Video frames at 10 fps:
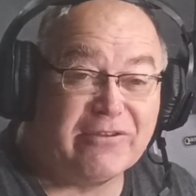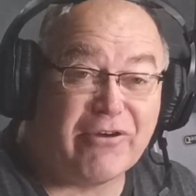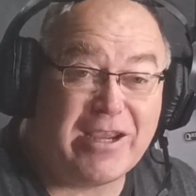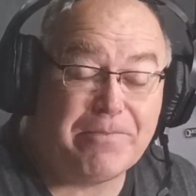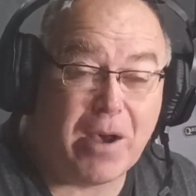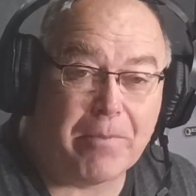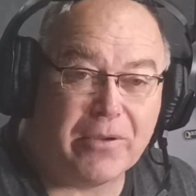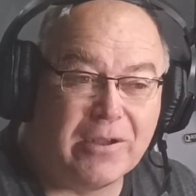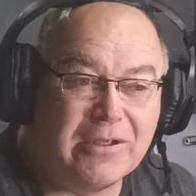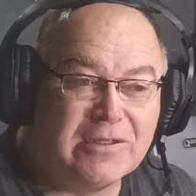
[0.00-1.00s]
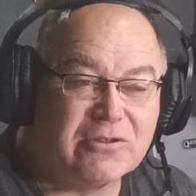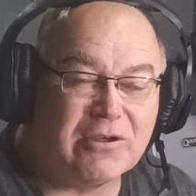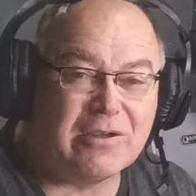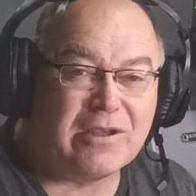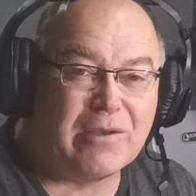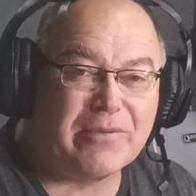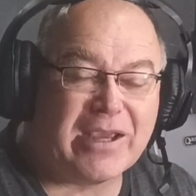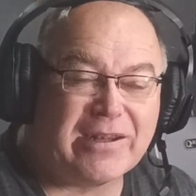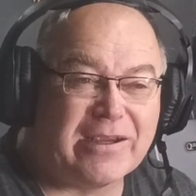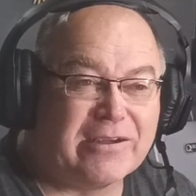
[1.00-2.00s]
they're a heat pump. So I'm
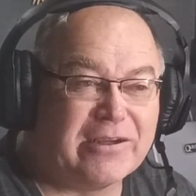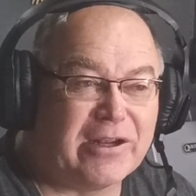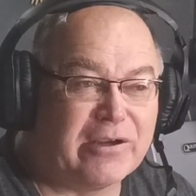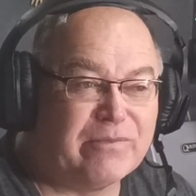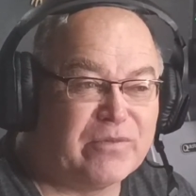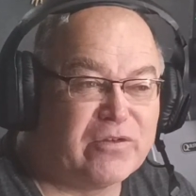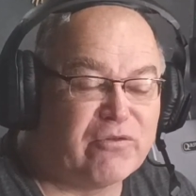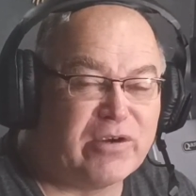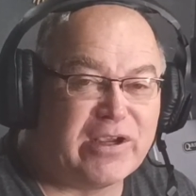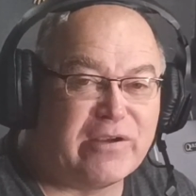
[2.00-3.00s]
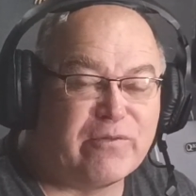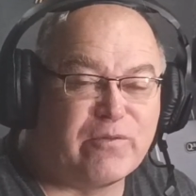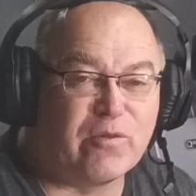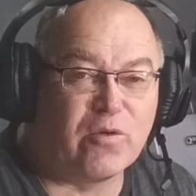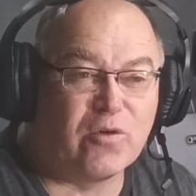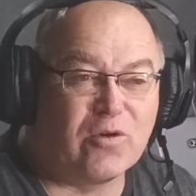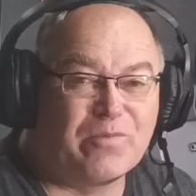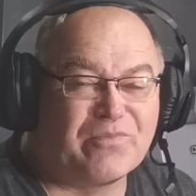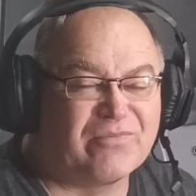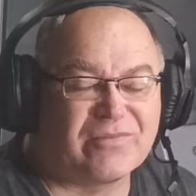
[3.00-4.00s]
getting, 3
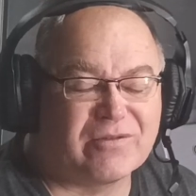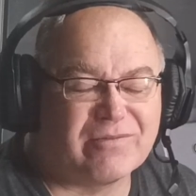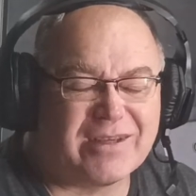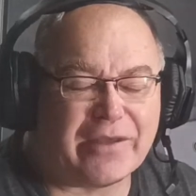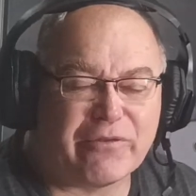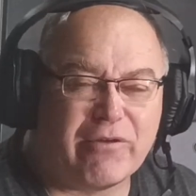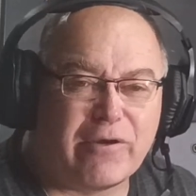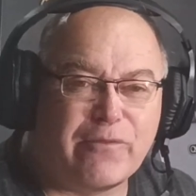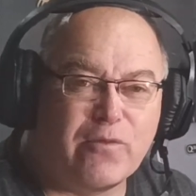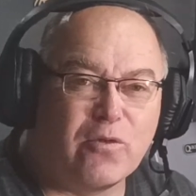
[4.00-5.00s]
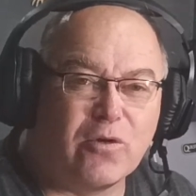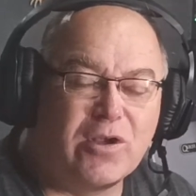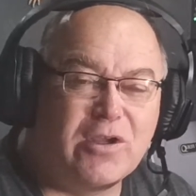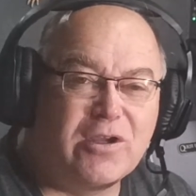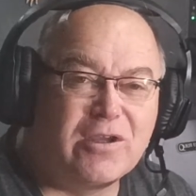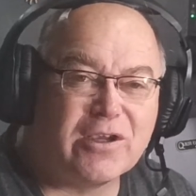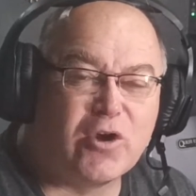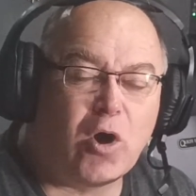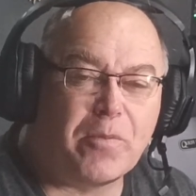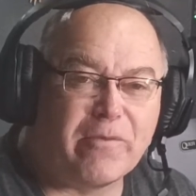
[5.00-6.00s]
or 4
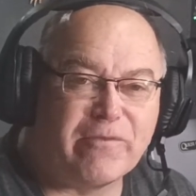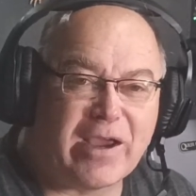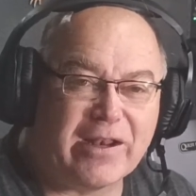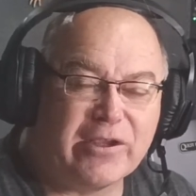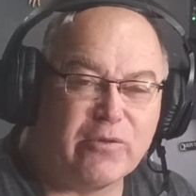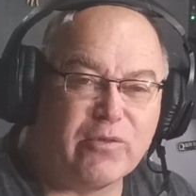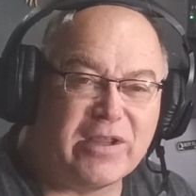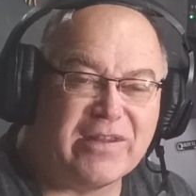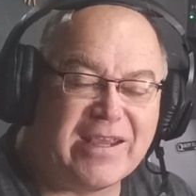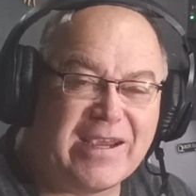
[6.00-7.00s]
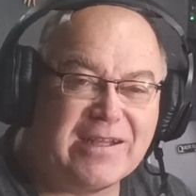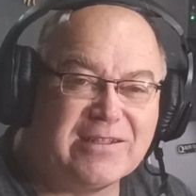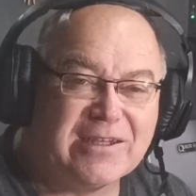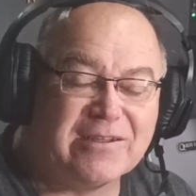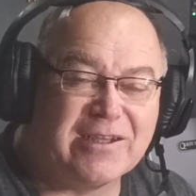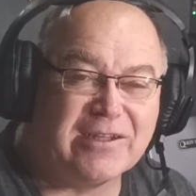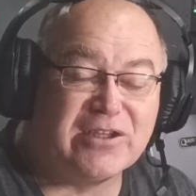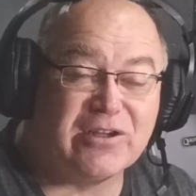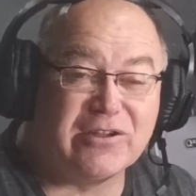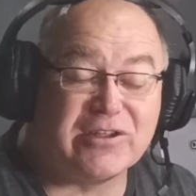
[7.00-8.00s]
COP value in the heating
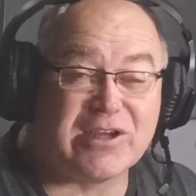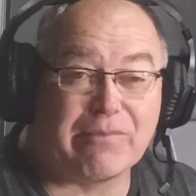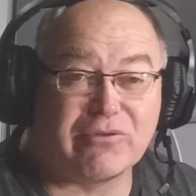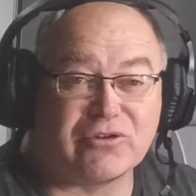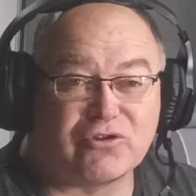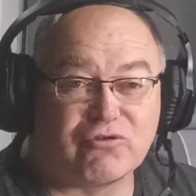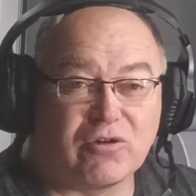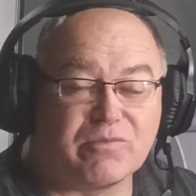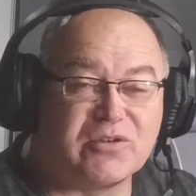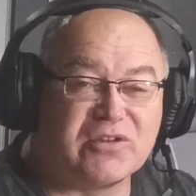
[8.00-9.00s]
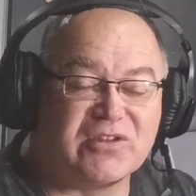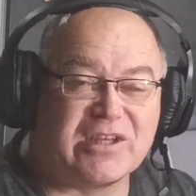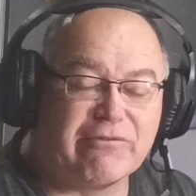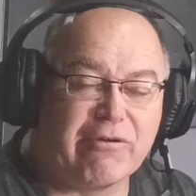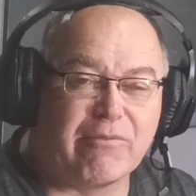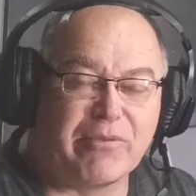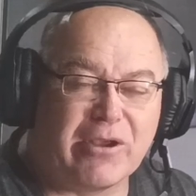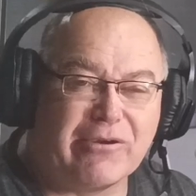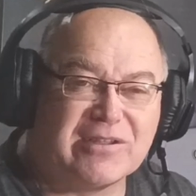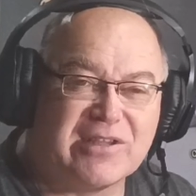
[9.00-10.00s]
until the temperatures drop to zero and
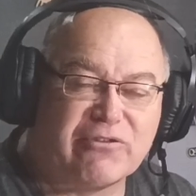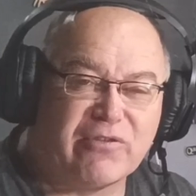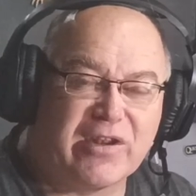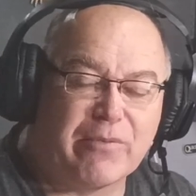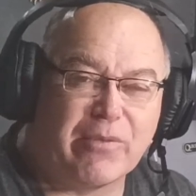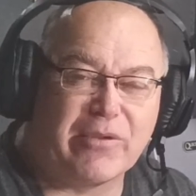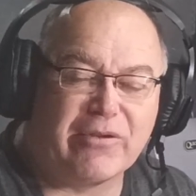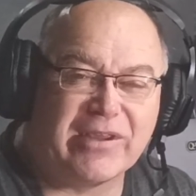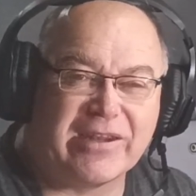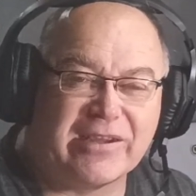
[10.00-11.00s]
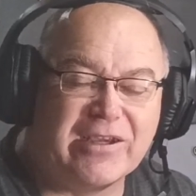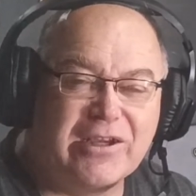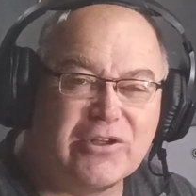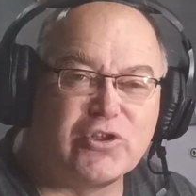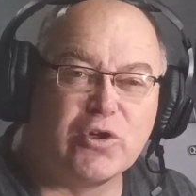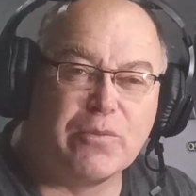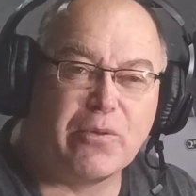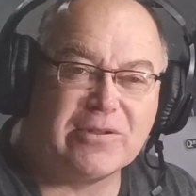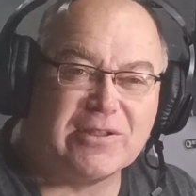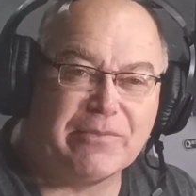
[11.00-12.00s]
below, etc. And then I'm probably only getting 2
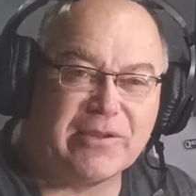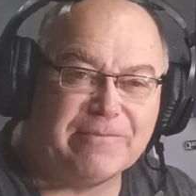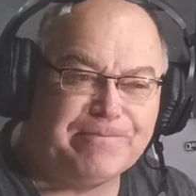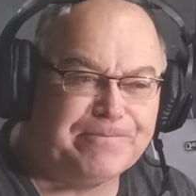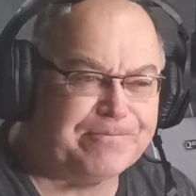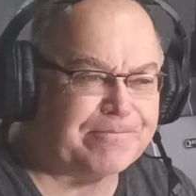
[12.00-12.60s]
point something.